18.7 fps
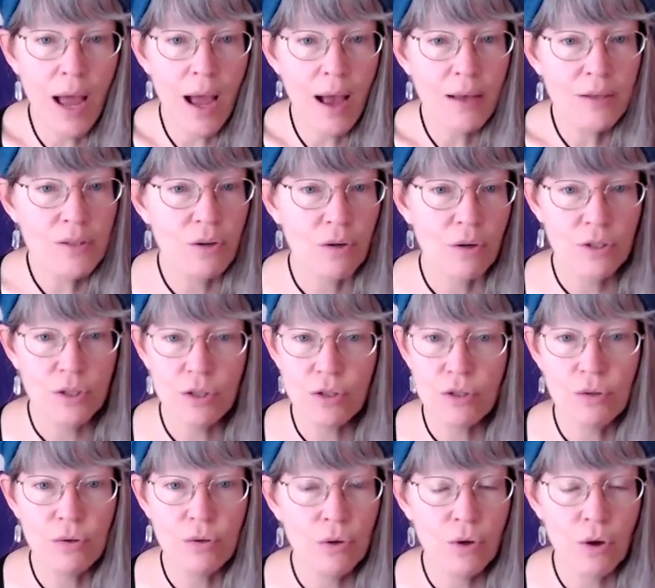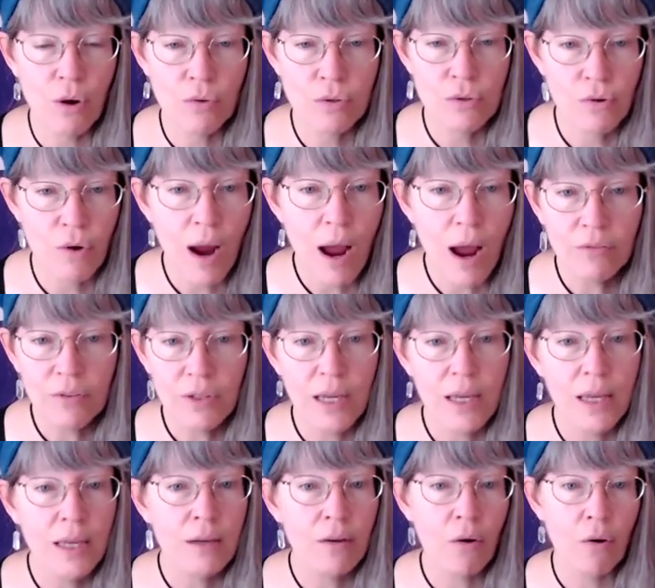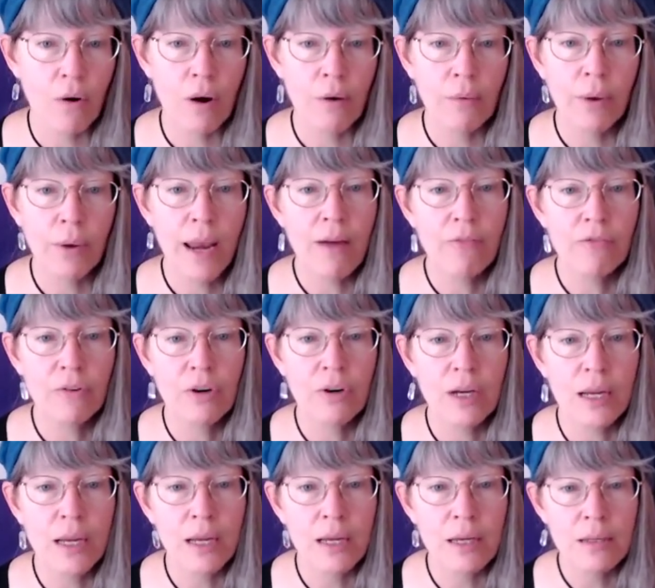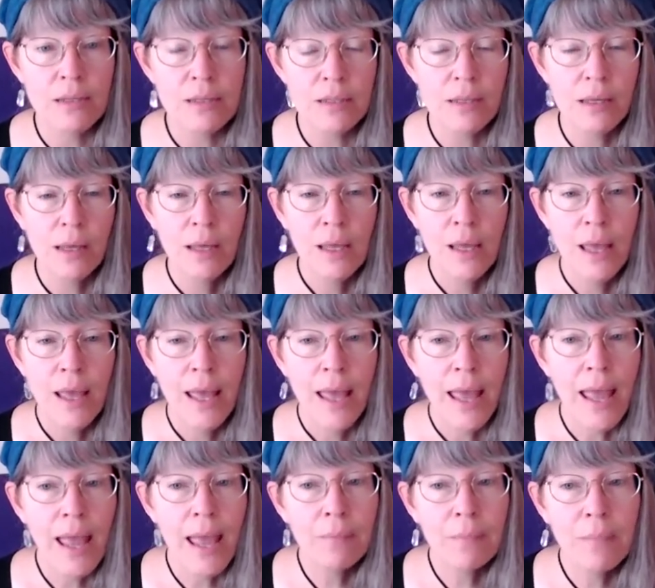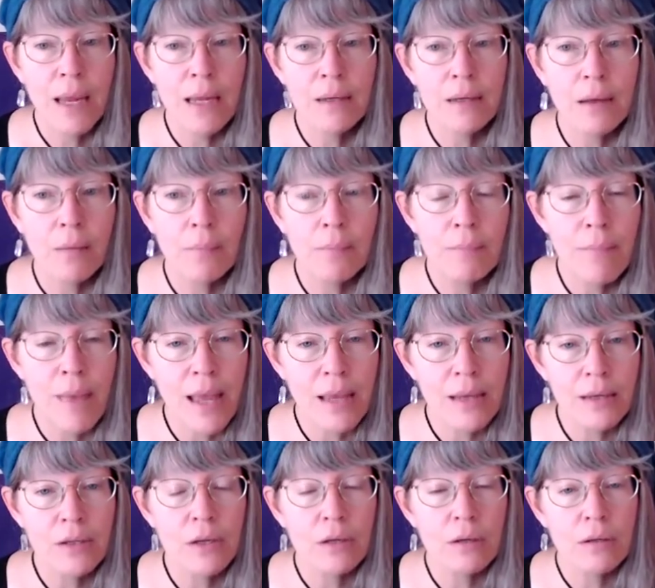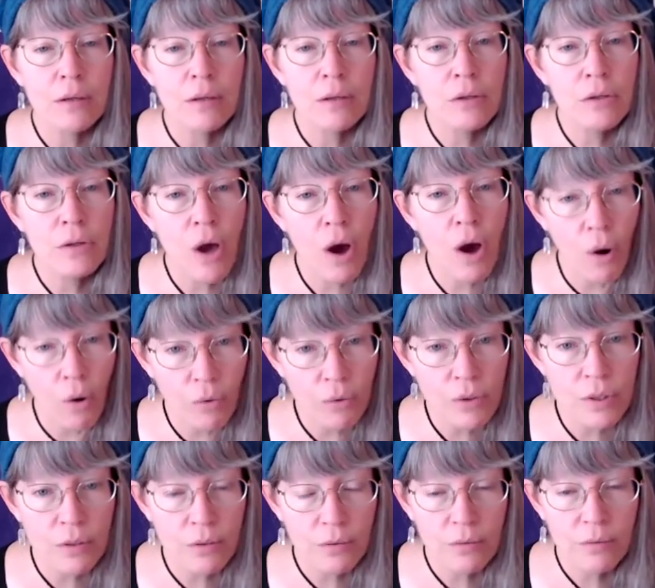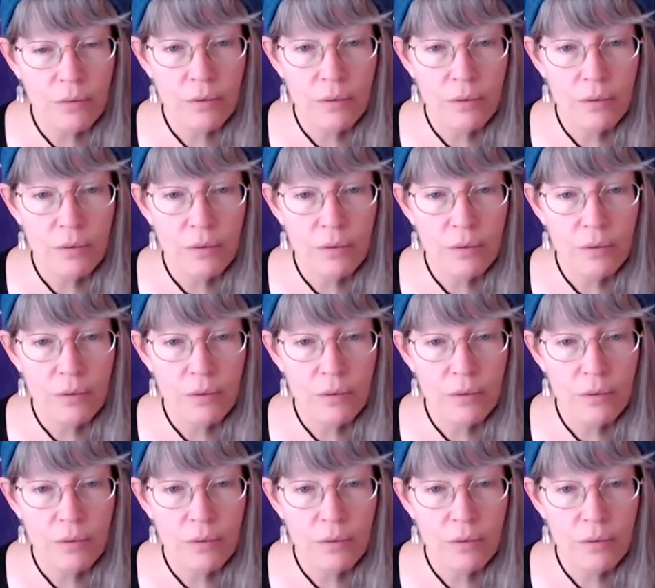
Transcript: a class or to go traveling or whatever it is, and make note.